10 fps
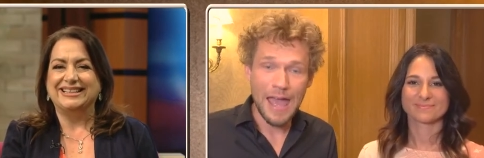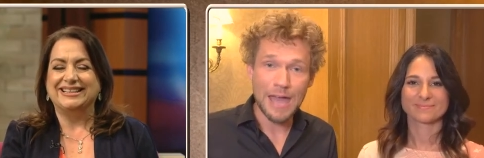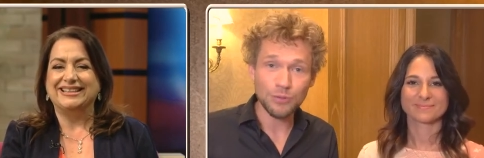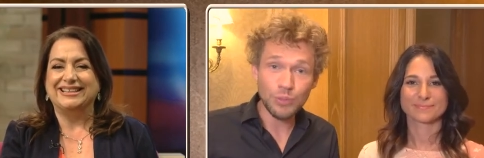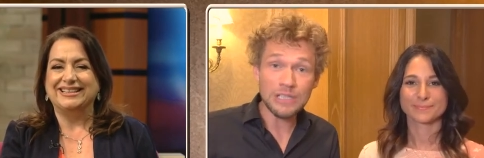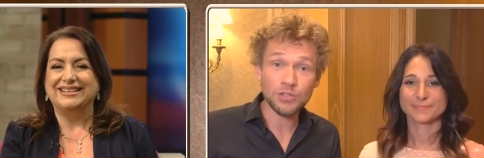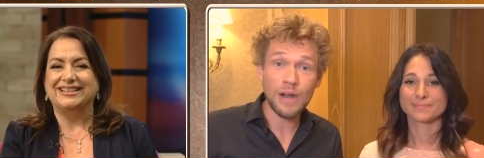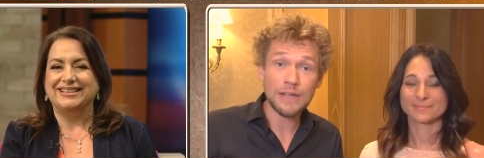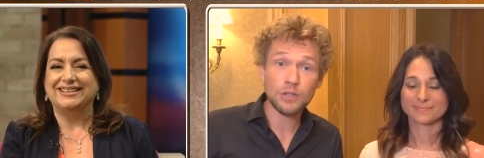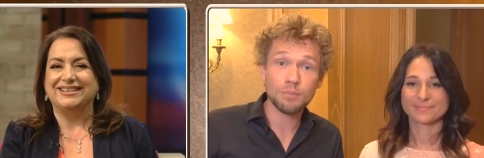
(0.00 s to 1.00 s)
Speaker 1: and we
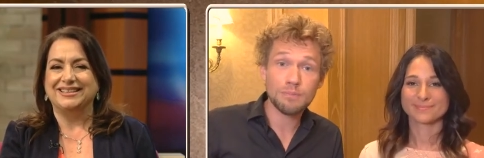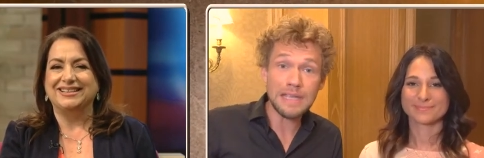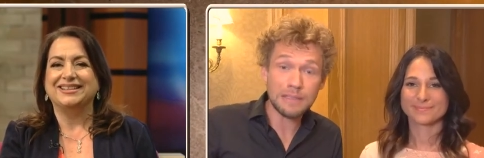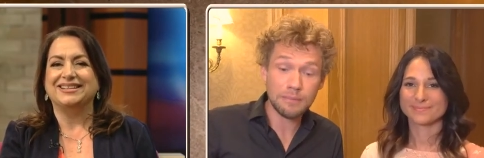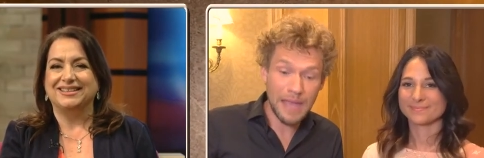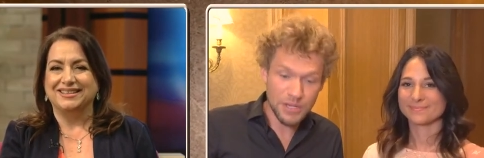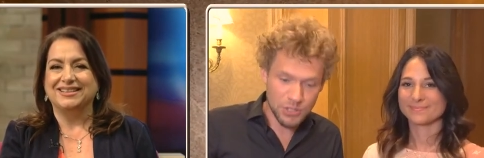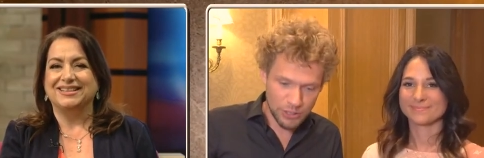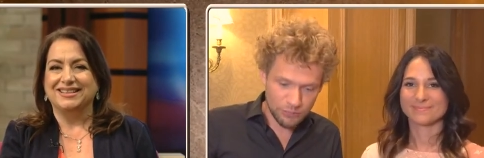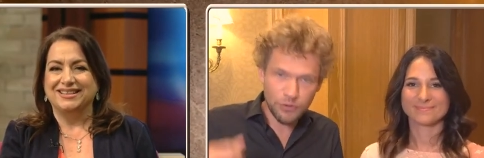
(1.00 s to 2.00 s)
try to make
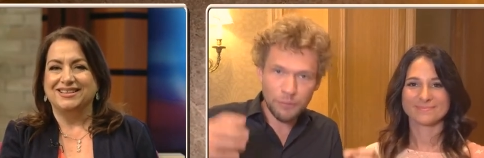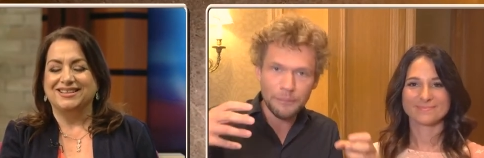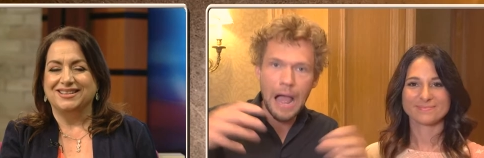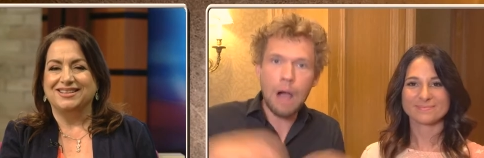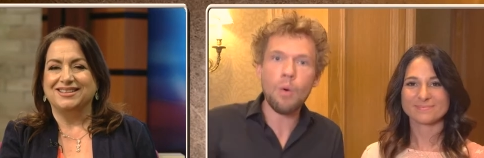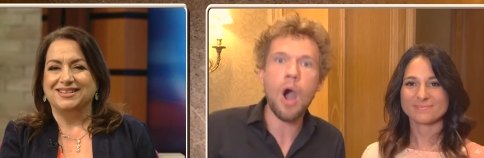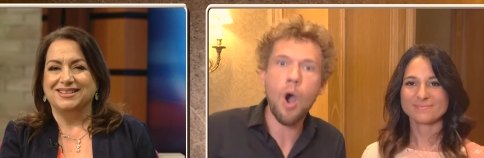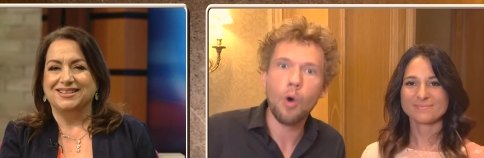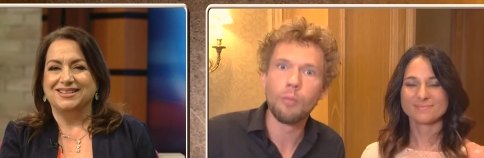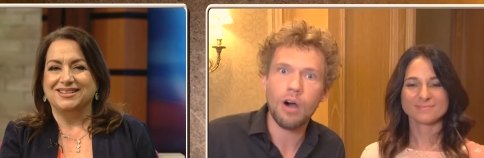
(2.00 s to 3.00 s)
magic from our
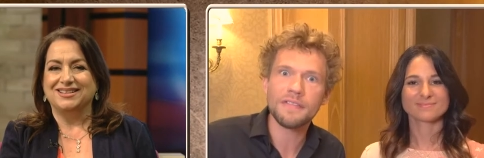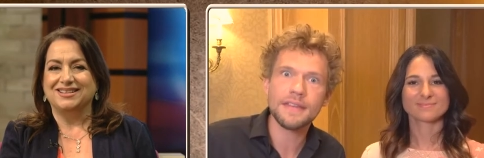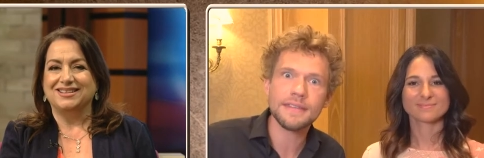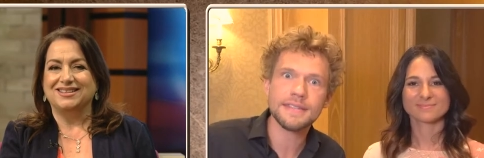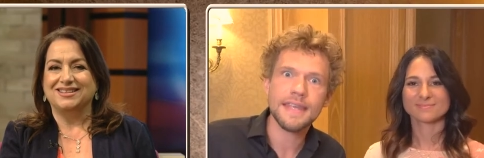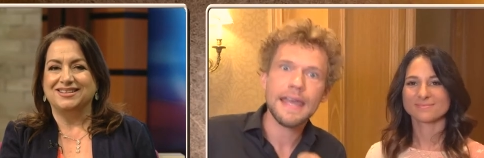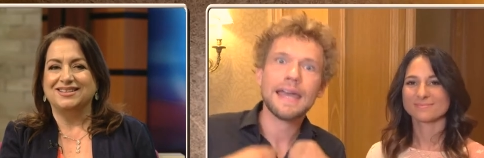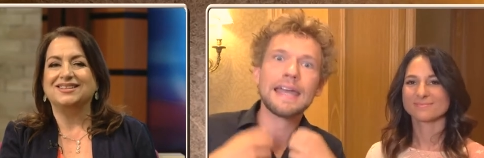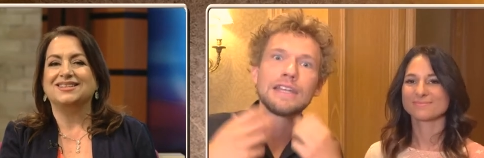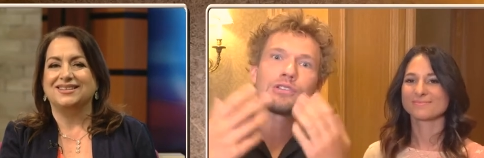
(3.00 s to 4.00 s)
home office
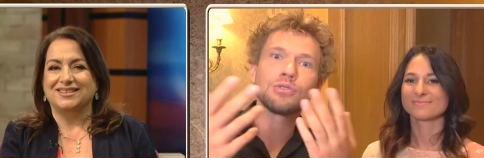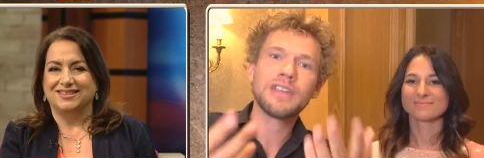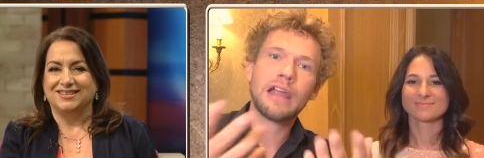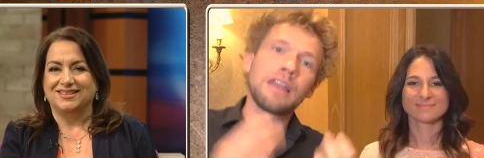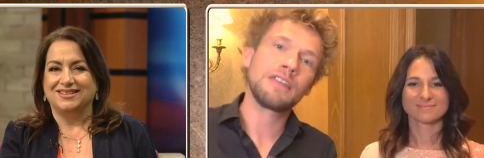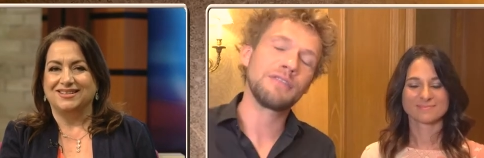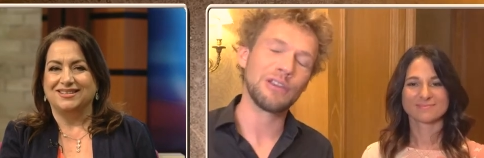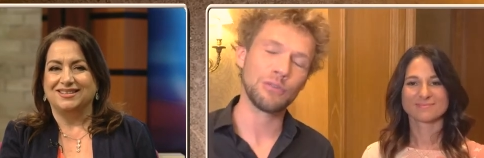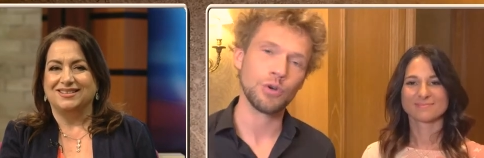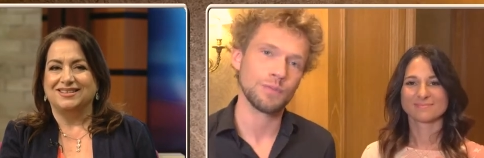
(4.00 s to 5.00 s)
into their
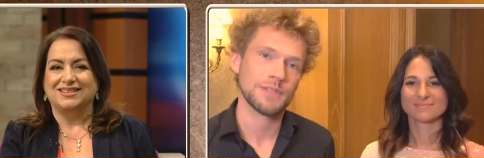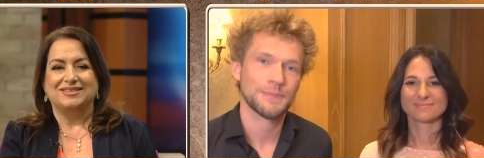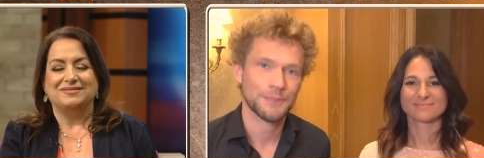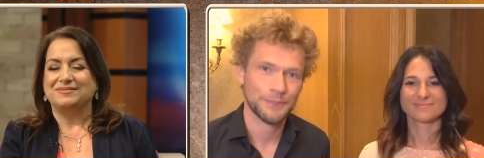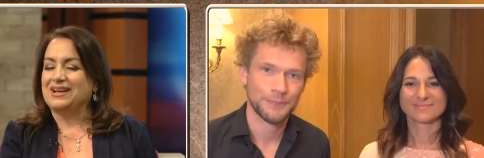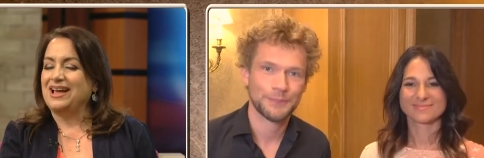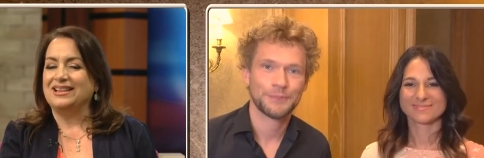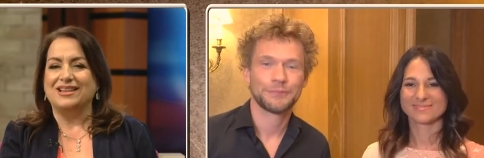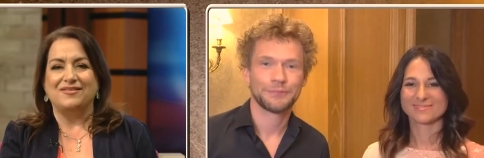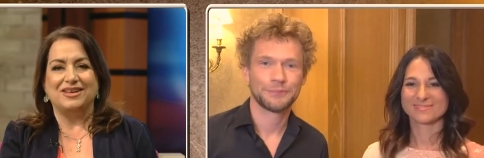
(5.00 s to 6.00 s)
living rooms.
Speaker 2: I
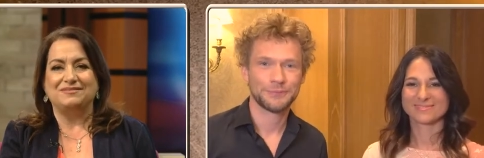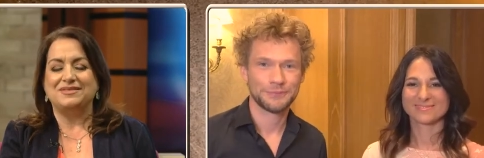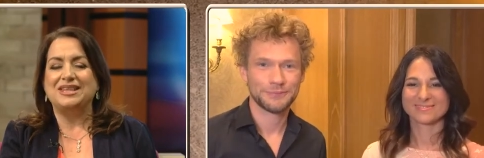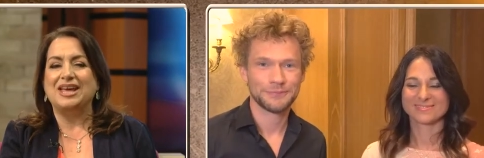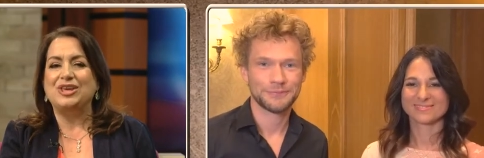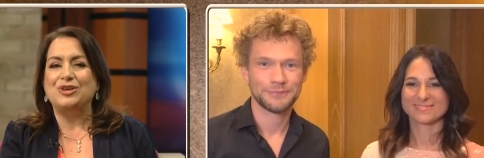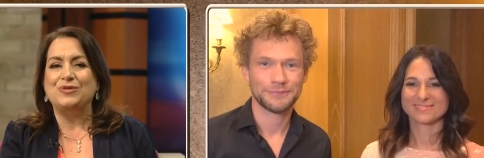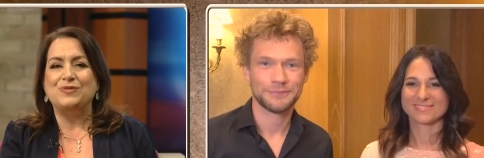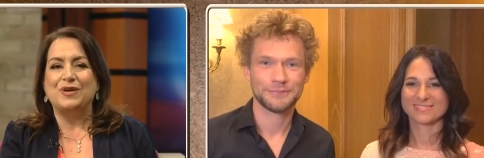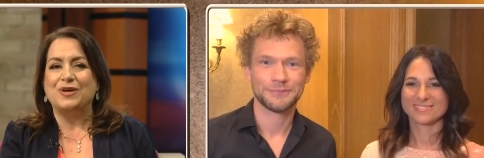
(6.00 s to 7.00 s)
love it. Thank you
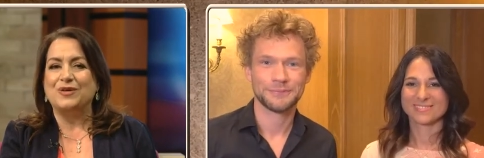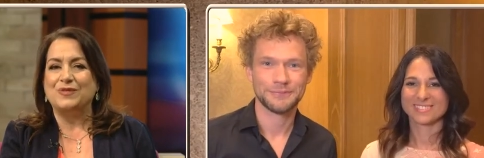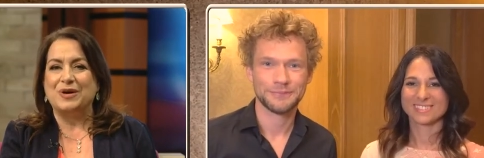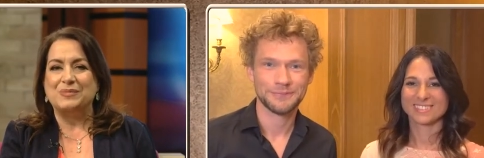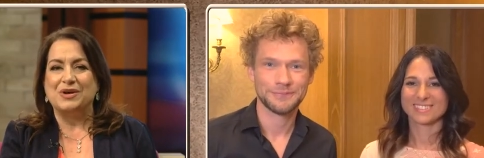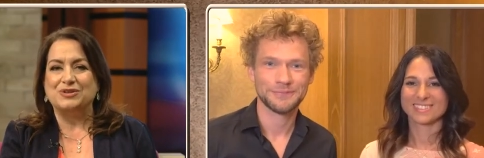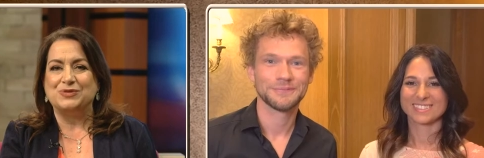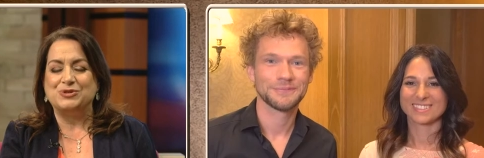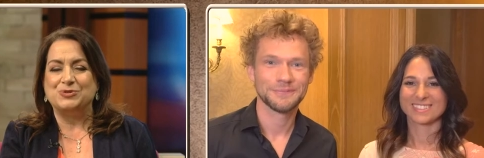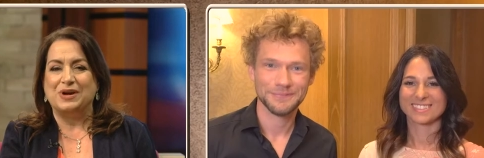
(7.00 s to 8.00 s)
very, very much for
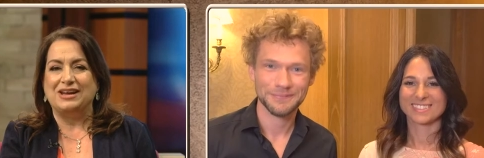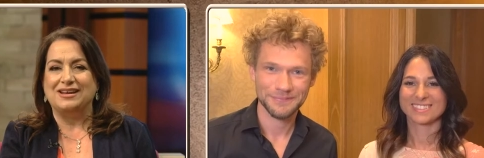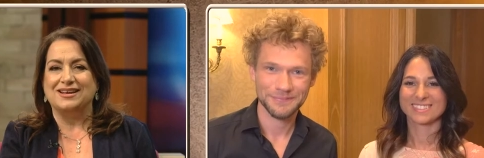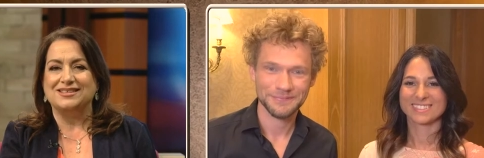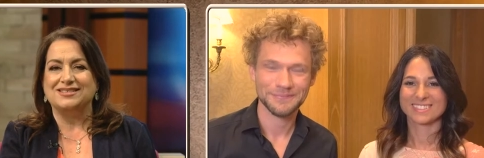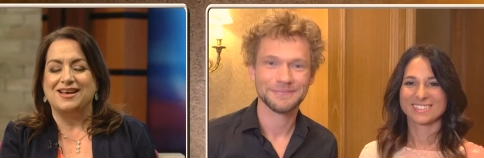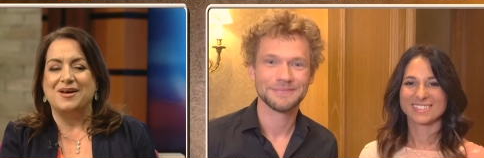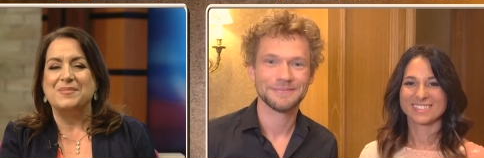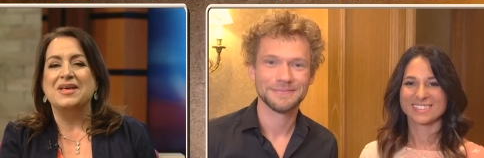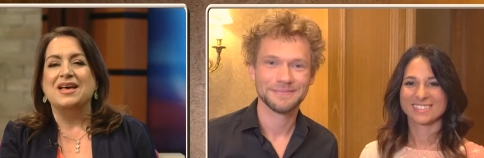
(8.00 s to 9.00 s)
joining us.
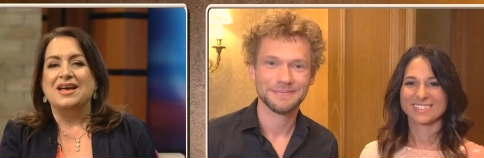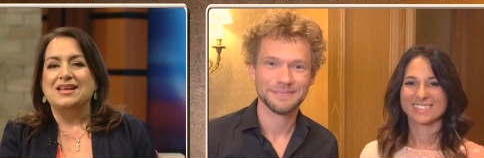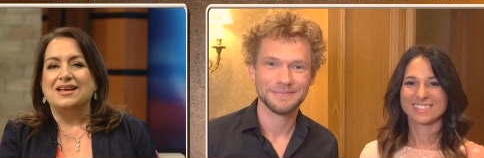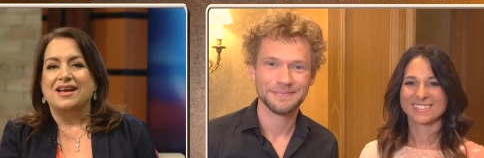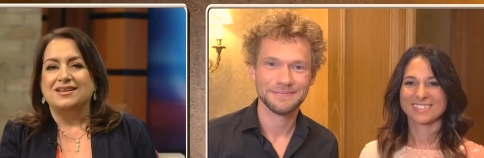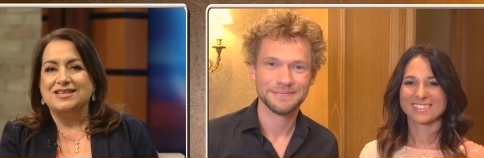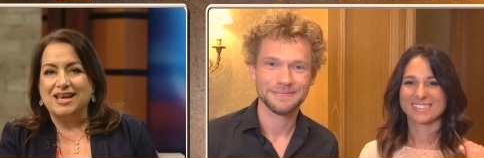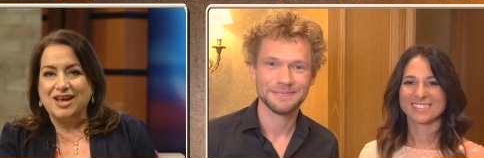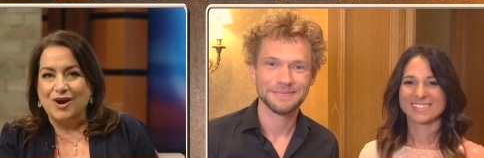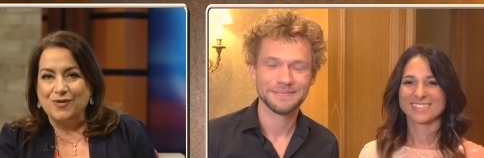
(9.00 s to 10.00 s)
Um, take
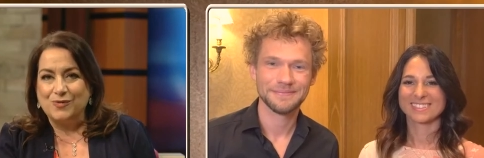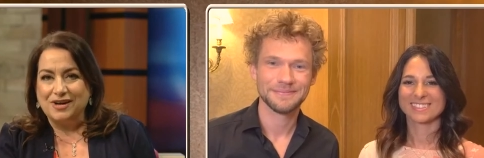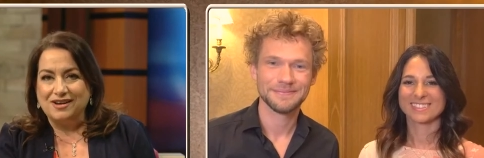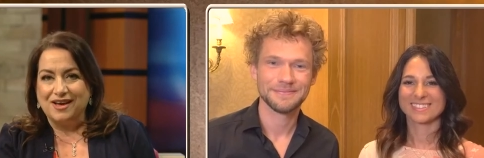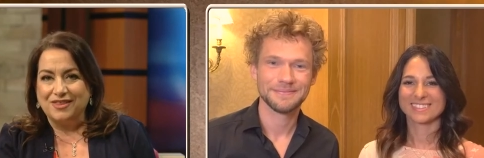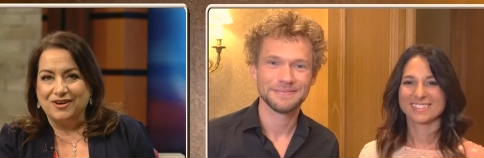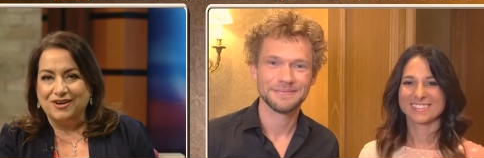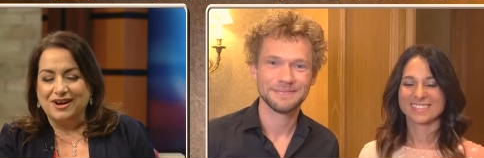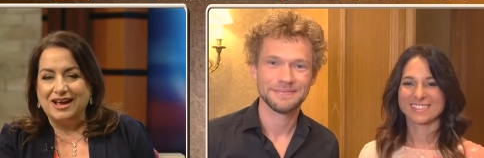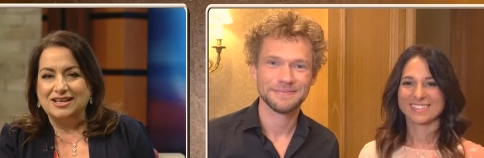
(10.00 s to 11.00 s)
care of one
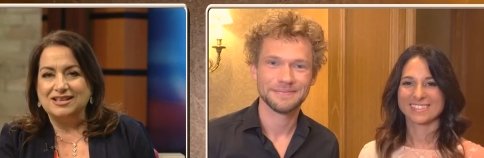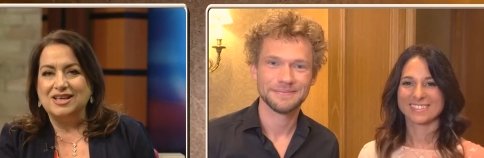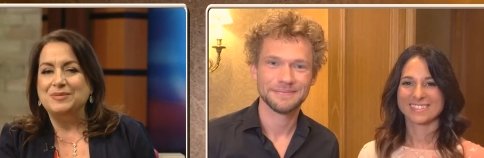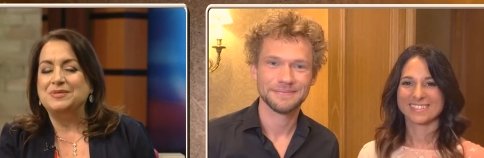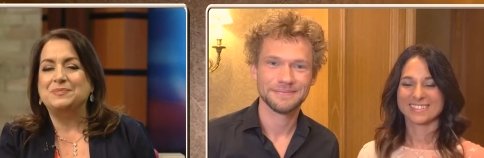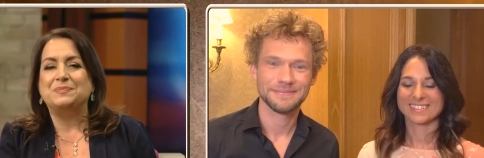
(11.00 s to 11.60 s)
another and keep